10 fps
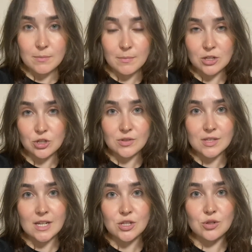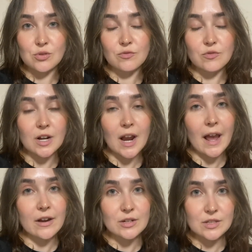make sure you stay tuned for
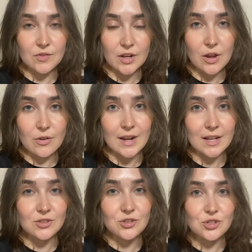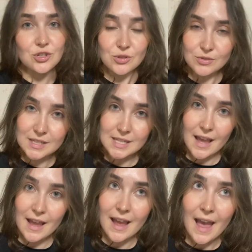Henry's video next
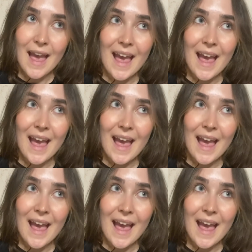Tuesday.